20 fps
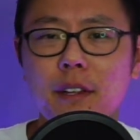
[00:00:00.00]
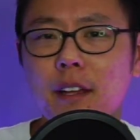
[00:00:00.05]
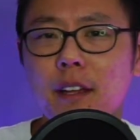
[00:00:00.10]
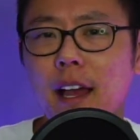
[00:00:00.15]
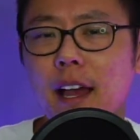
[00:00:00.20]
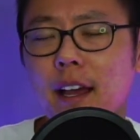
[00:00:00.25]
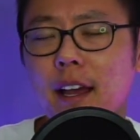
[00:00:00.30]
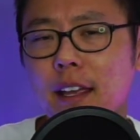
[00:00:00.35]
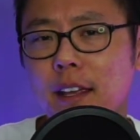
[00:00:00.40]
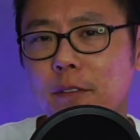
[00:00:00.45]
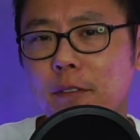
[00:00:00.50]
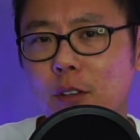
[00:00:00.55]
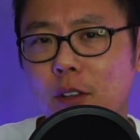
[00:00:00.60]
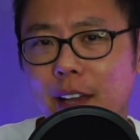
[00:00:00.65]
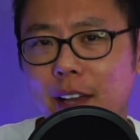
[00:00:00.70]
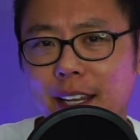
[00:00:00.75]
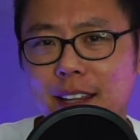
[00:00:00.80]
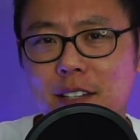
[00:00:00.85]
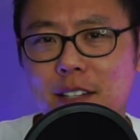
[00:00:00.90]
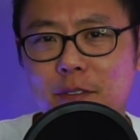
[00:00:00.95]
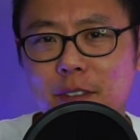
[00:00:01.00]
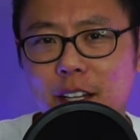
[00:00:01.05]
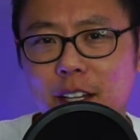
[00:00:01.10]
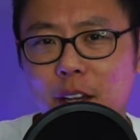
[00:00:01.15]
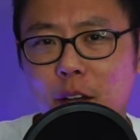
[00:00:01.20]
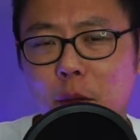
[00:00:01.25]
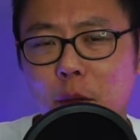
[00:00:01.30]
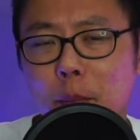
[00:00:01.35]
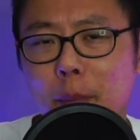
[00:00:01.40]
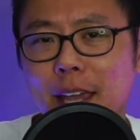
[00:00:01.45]
uh, if you like this
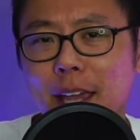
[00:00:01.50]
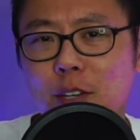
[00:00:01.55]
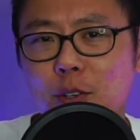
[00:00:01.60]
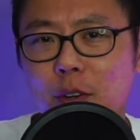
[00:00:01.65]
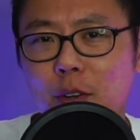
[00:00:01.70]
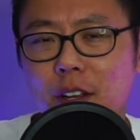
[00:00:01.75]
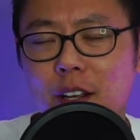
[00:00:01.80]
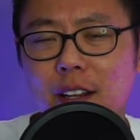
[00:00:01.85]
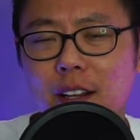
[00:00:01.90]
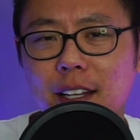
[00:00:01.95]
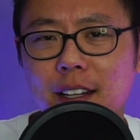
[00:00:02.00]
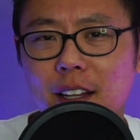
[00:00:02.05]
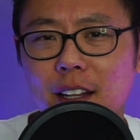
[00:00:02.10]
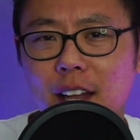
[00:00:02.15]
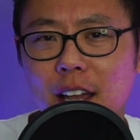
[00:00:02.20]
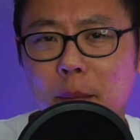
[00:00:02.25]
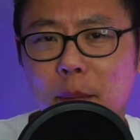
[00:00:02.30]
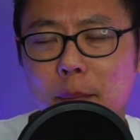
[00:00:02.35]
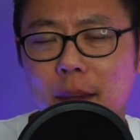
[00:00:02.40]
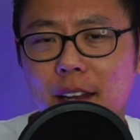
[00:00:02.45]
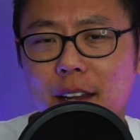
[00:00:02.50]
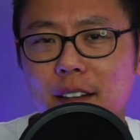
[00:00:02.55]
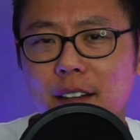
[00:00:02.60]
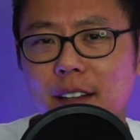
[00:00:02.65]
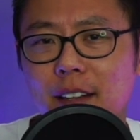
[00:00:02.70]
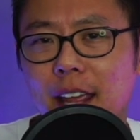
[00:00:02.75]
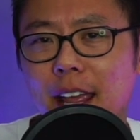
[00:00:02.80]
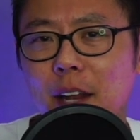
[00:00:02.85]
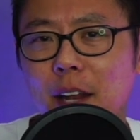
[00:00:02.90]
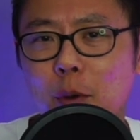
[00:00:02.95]
video, make sure to click the like
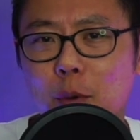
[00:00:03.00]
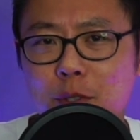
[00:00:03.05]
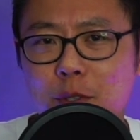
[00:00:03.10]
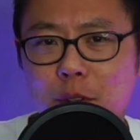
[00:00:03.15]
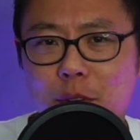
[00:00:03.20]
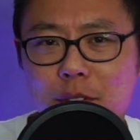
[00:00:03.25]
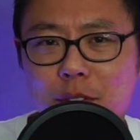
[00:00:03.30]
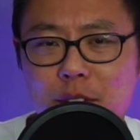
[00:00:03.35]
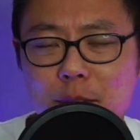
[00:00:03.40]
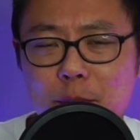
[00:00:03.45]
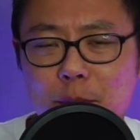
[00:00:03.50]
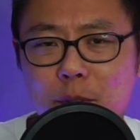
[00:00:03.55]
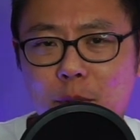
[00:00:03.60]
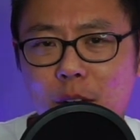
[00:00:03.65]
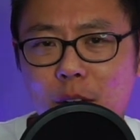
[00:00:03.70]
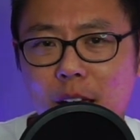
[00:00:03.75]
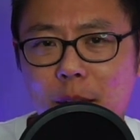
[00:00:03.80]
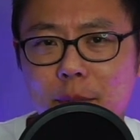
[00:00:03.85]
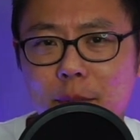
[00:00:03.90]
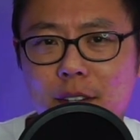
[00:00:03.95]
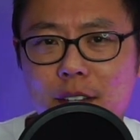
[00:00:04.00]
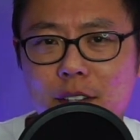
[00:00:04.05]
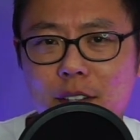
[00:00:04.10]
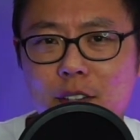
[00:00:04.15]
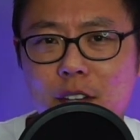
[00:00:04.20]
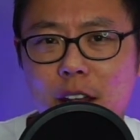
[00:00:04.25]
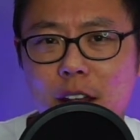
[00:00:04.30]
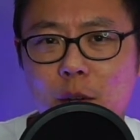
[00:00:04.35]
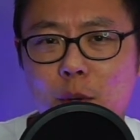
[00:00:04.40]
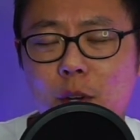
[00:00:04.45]
button and also to subscribe to this
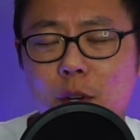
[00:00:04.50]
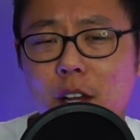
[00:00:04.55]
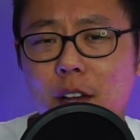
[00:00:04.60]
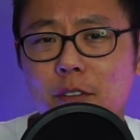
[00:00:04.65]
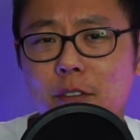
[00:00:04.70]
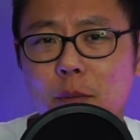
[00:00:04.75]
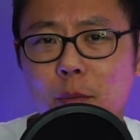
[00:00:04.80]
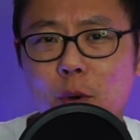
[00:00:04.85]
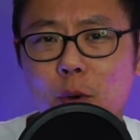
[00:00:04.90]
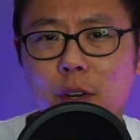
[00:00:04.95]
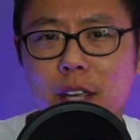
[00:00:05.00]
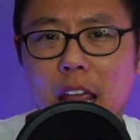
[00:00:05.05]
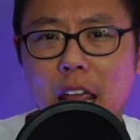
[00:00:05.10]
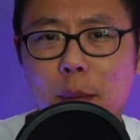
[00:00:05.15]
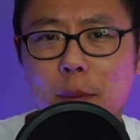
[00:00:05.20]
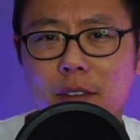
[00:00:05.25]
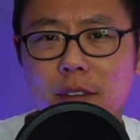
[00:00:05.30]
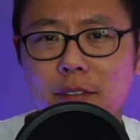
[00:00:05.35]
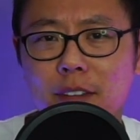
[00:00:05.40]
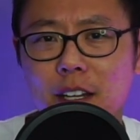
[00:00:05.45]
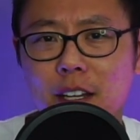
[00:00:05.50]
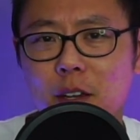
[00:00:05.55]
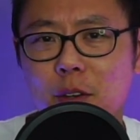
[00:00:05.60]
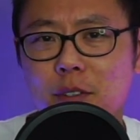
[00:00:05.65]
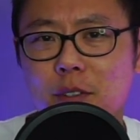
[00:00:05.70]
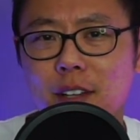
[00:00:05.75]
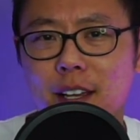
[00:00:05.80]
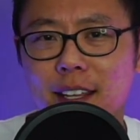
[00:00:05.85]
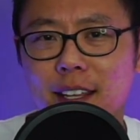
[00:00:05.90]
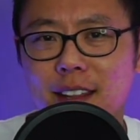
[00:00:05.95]
channel for more gaming
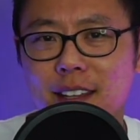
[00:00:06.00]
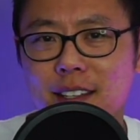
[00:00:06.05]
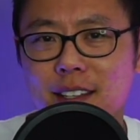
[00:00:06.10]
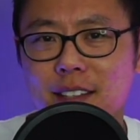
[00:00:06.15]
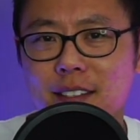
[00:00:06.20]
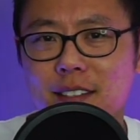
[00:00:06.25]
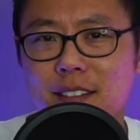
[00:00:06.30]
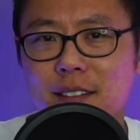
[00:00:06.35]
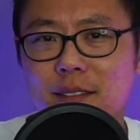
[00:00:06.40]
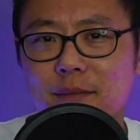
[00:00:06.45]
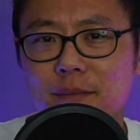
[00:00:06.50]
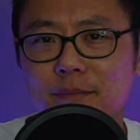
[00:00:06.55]
videos like this.